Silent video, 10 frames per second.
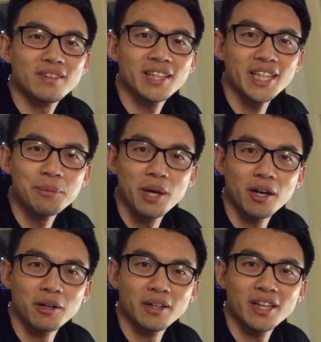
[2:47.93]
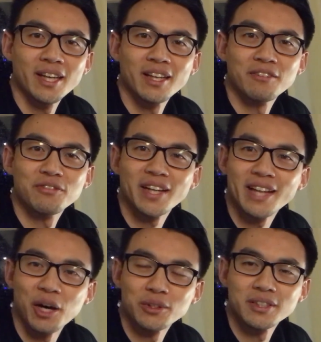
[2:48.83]
the email and find
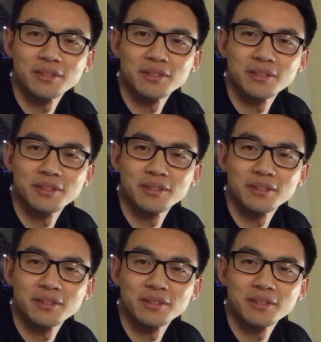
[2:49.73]
out.